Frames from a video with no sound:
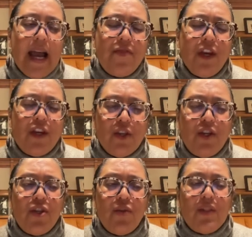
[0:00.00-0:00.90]
The
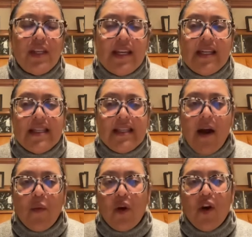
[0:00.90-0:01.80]
good news is
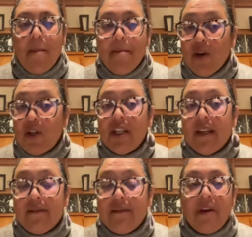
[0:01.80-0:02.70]
that we're
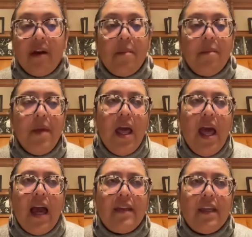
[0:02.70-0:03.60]
emerging from,
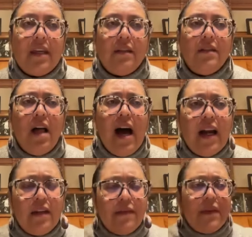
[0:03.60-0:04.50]
I think, a
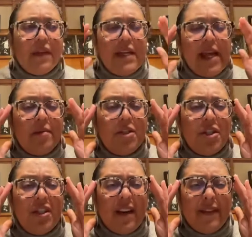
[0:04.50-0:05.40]
lot of the
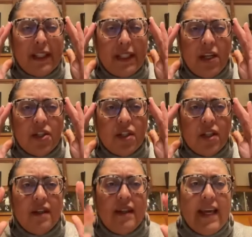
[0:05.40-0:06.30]
damage and
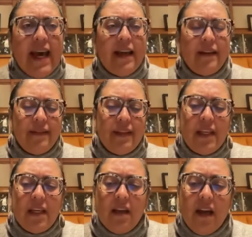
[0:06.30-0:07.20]
devastation that
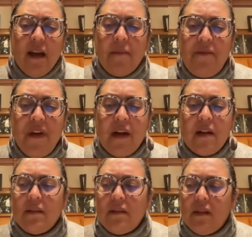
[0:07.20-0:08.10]
the
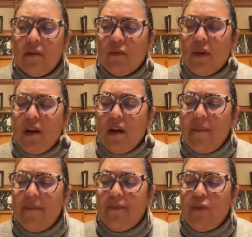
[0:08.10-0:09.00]
failed
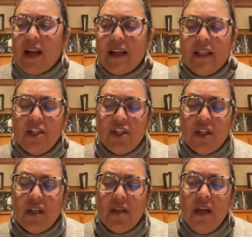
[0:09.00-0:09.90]

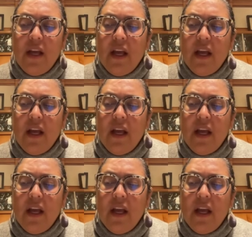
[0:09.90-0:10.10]
recognition